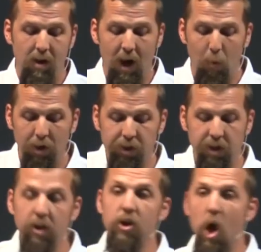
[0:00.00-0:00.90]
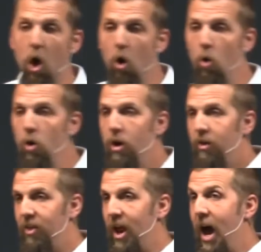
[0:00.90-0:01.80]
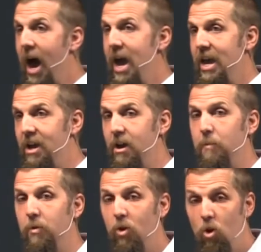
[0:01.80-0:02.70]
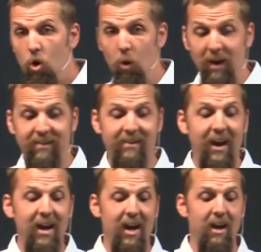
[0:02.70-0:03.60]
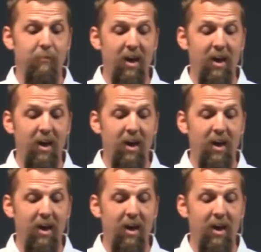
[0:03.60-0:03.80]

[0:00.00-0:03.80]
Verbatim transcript: I want you to know that I am who I say I am,